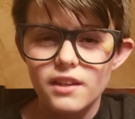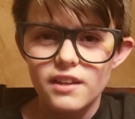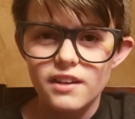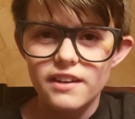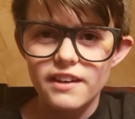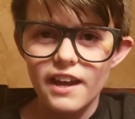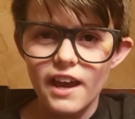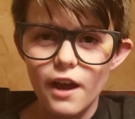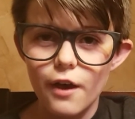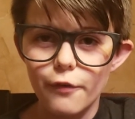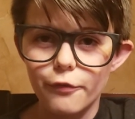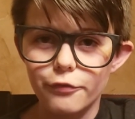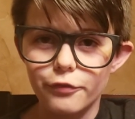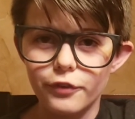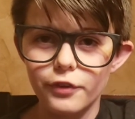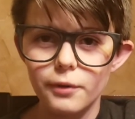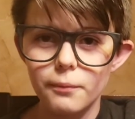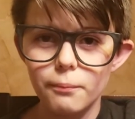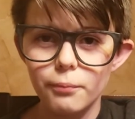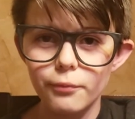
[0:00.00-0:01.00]
Now
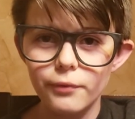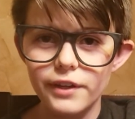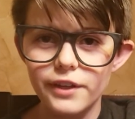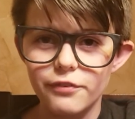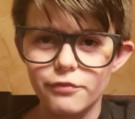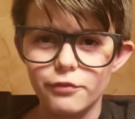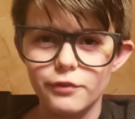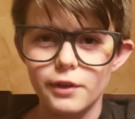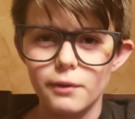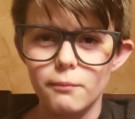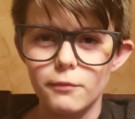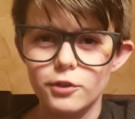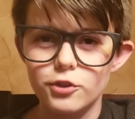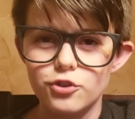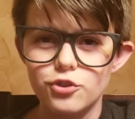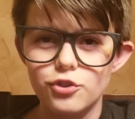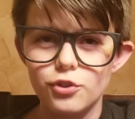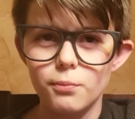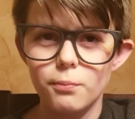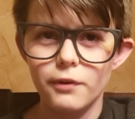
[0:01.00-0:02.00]
for a brief
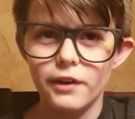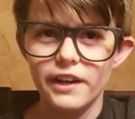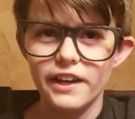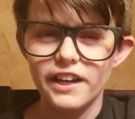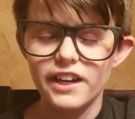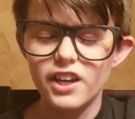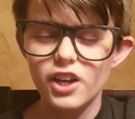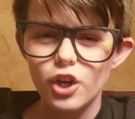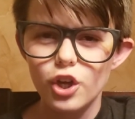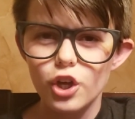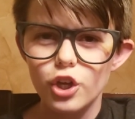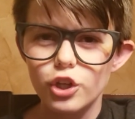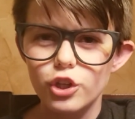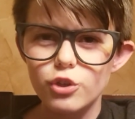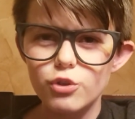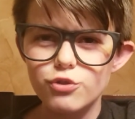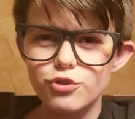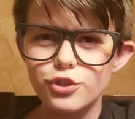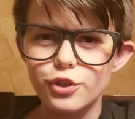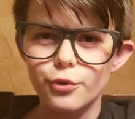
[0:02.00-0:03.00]
commercial break.
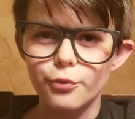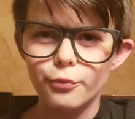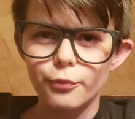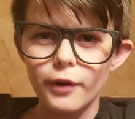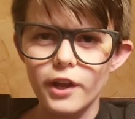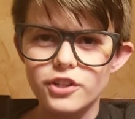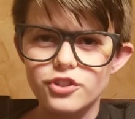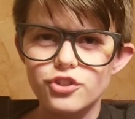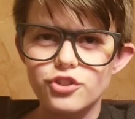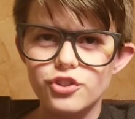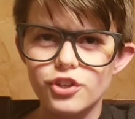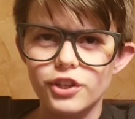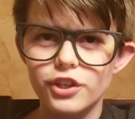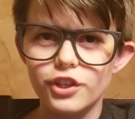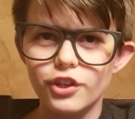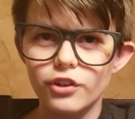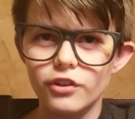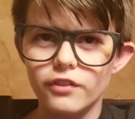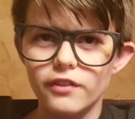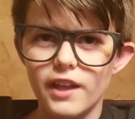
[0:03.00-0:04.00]
You should rush to
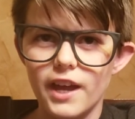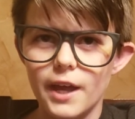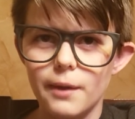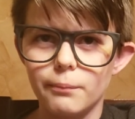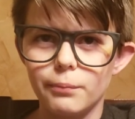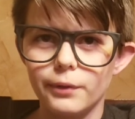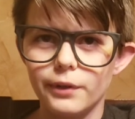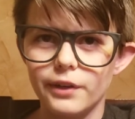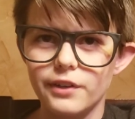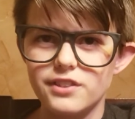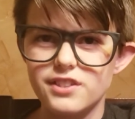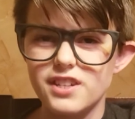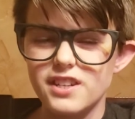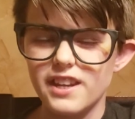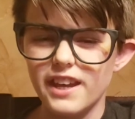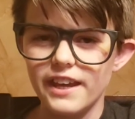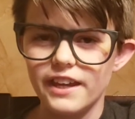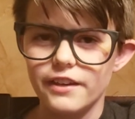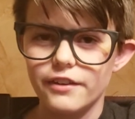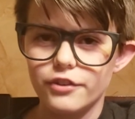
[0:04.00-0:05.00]
your library
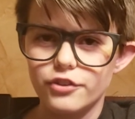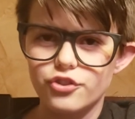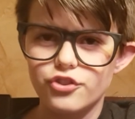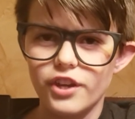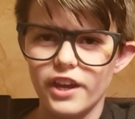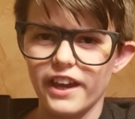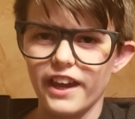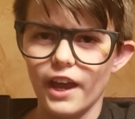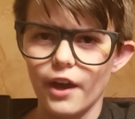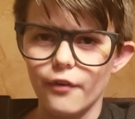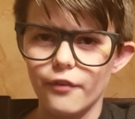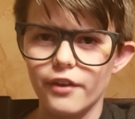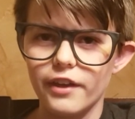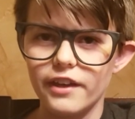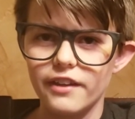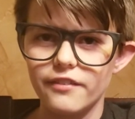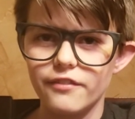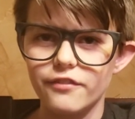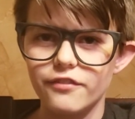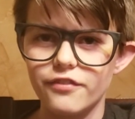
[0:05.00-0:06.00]
today to check out
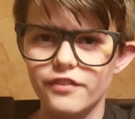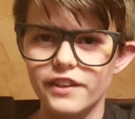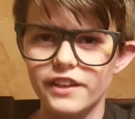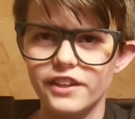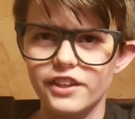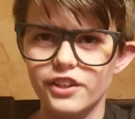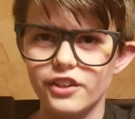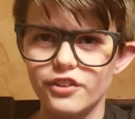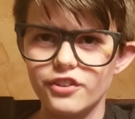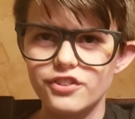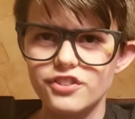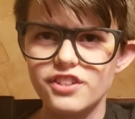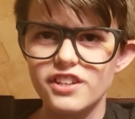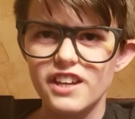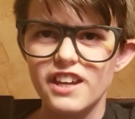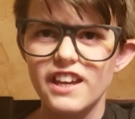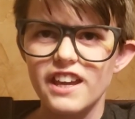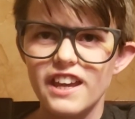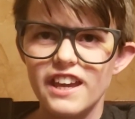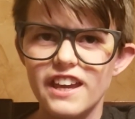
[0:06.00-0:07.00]
Hidden Figures,
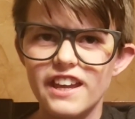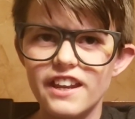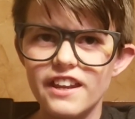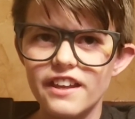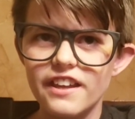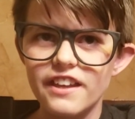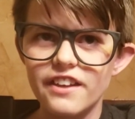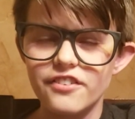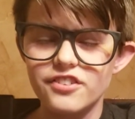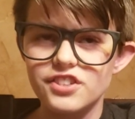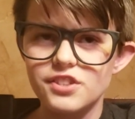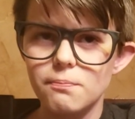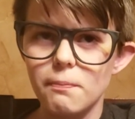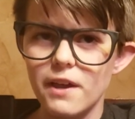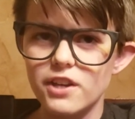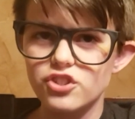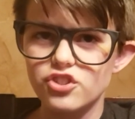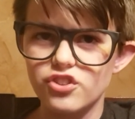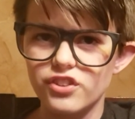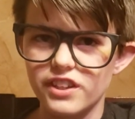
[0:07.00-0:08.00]

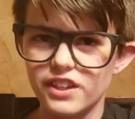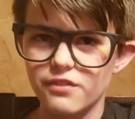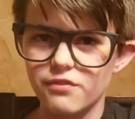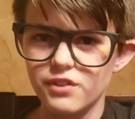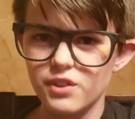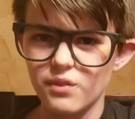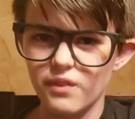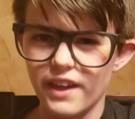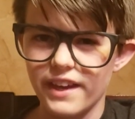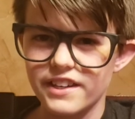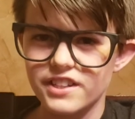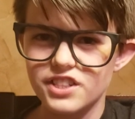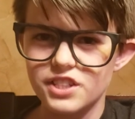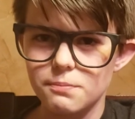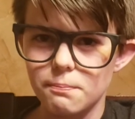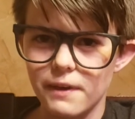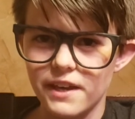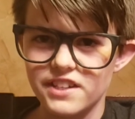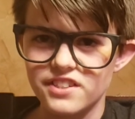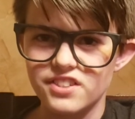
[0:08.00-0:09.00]
especially if you like
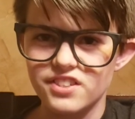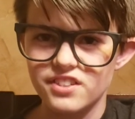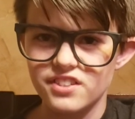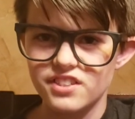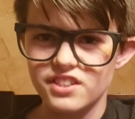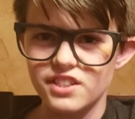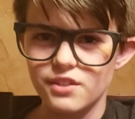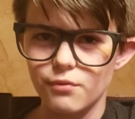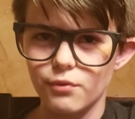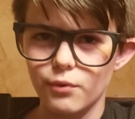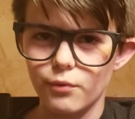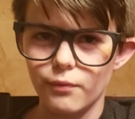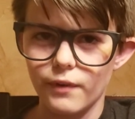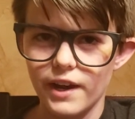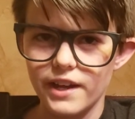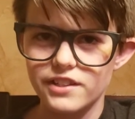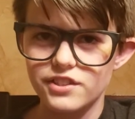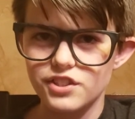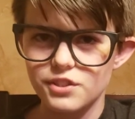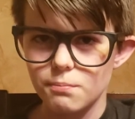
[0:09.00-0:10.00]
space and civil
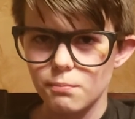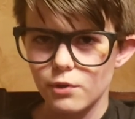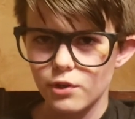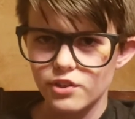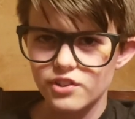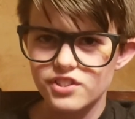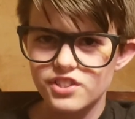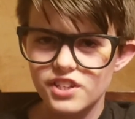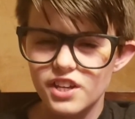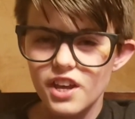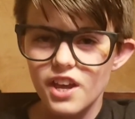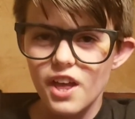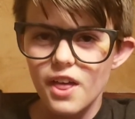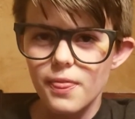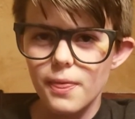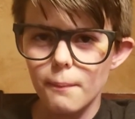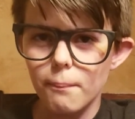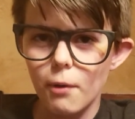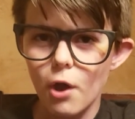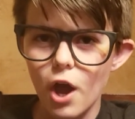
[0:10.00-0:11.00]
rights books.
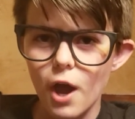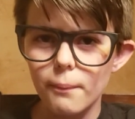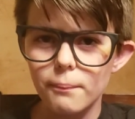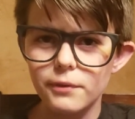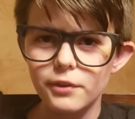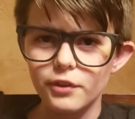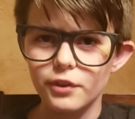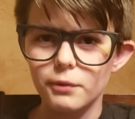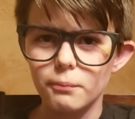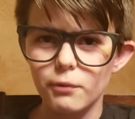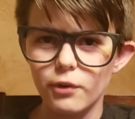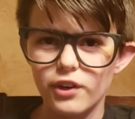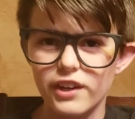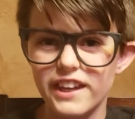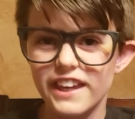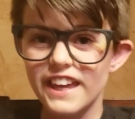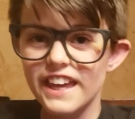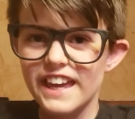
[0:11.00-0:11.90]
The popular book,